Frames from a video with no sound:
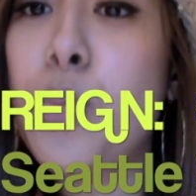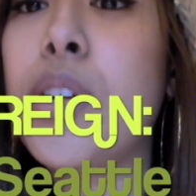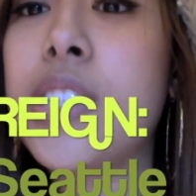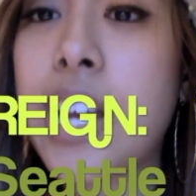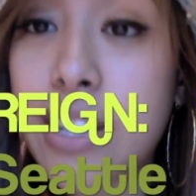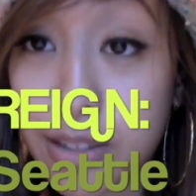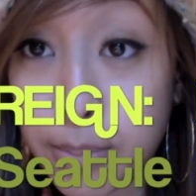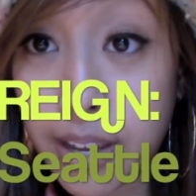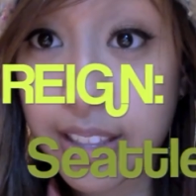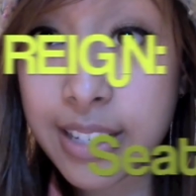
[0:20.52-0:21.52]
excited to
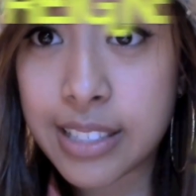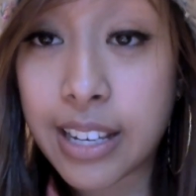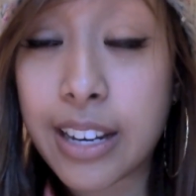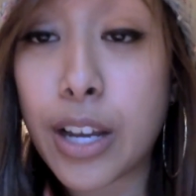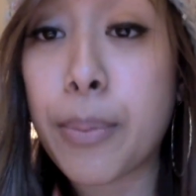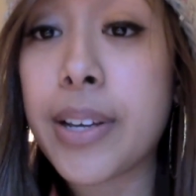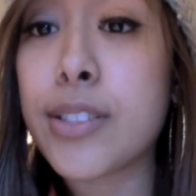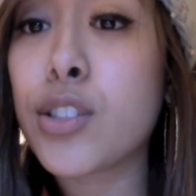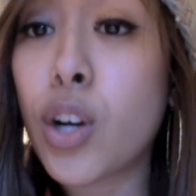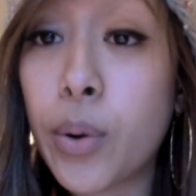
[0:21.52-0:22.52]
be on this lineup.
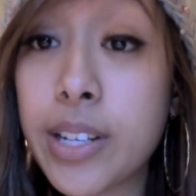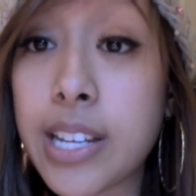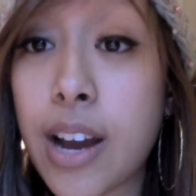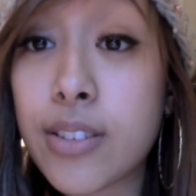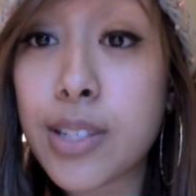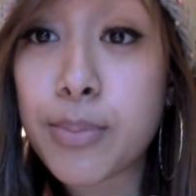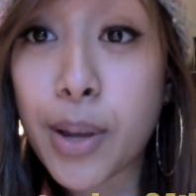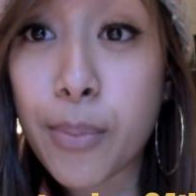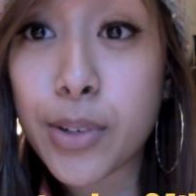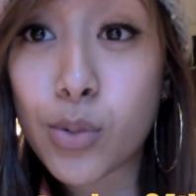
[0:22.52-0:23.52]
It's going down
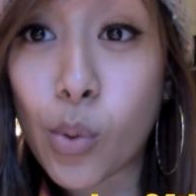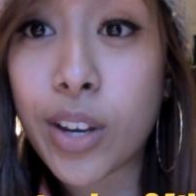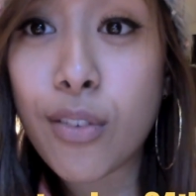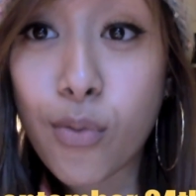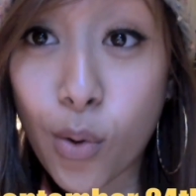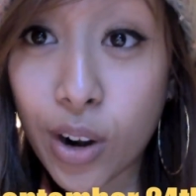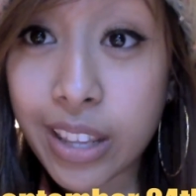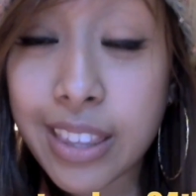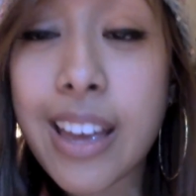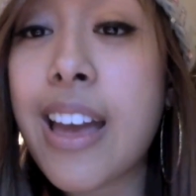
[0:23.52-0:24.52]
September
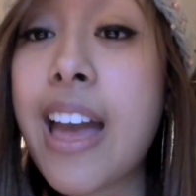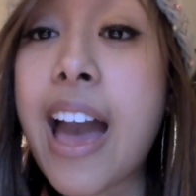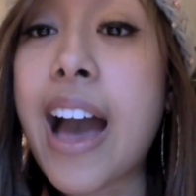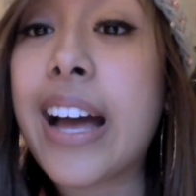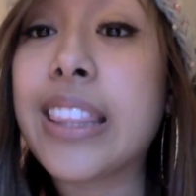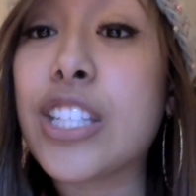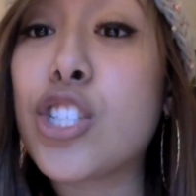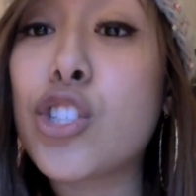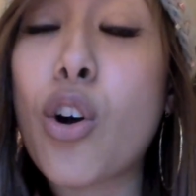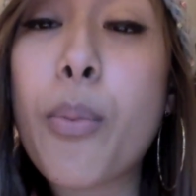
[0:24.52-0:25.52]
24th at the
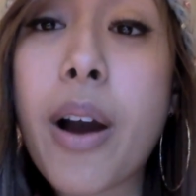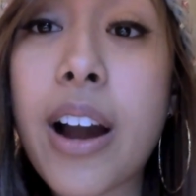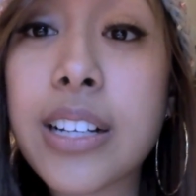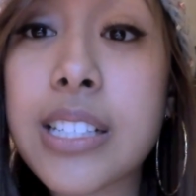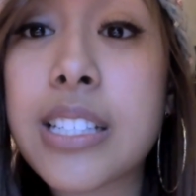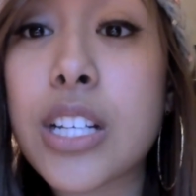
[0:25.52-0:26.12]
Showbox